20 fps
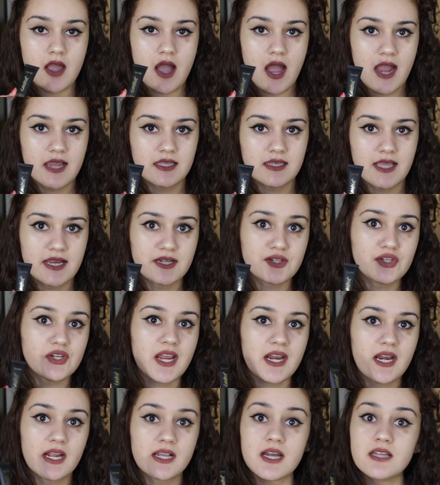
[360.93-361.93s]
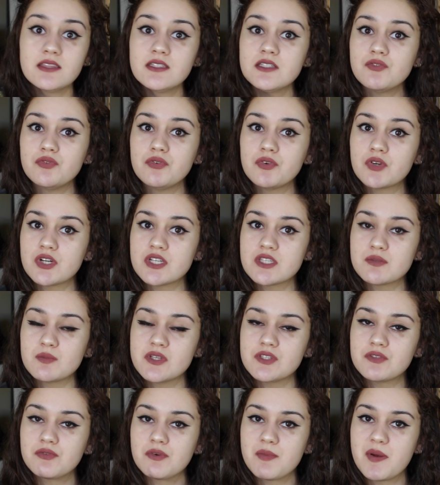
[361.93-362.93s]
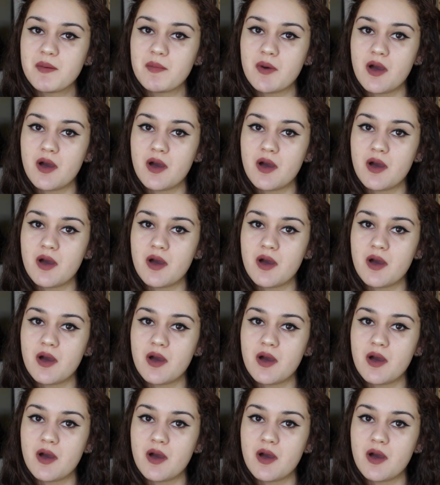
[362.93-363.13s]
eyeliner, and I got this for Christmas for my